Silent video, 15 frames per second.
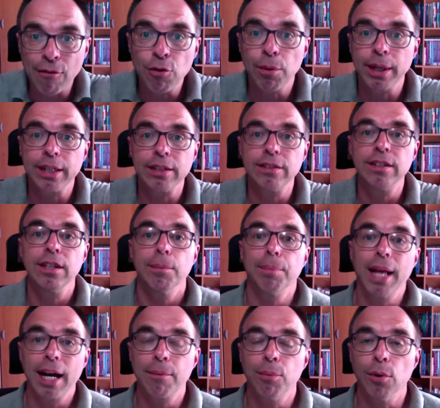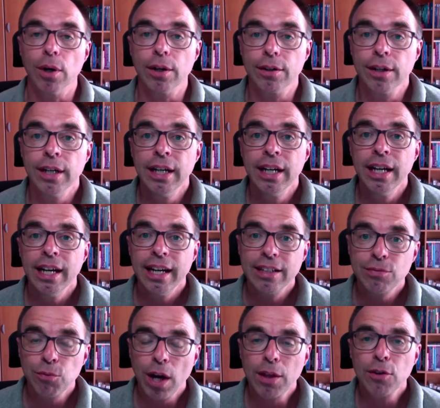everyone can see the blackboard.
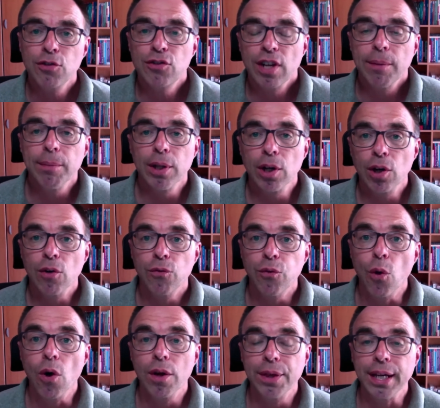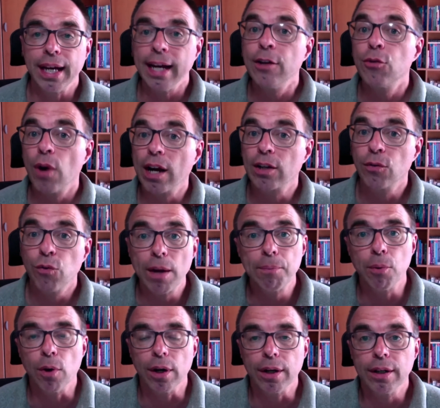It's rather similar for the interactive
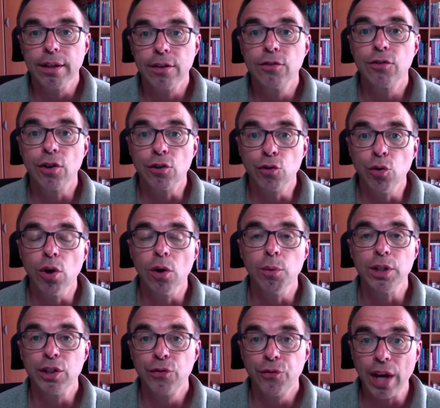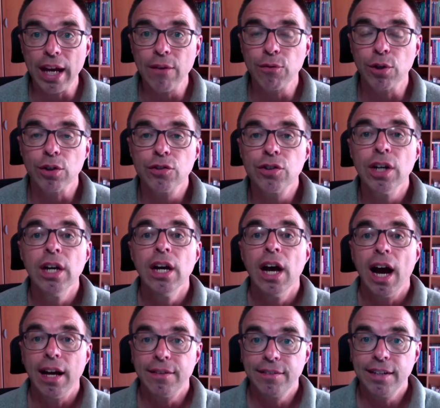whiteboard. This is a tool which favors
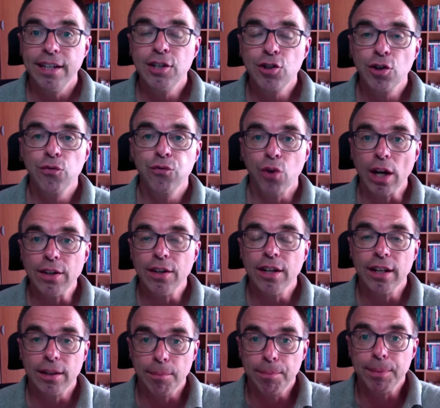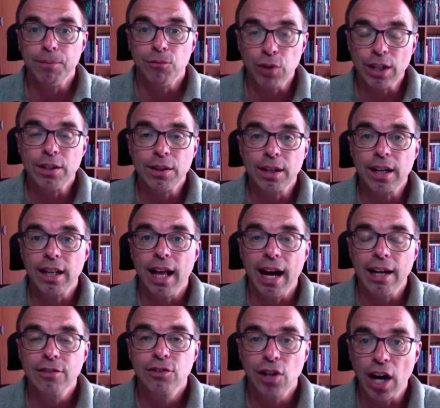a teacher-fronted at the front of the
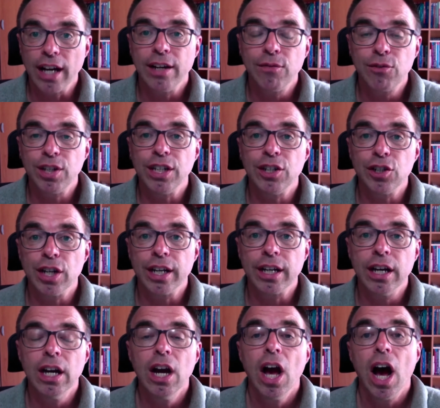class kind of teaching,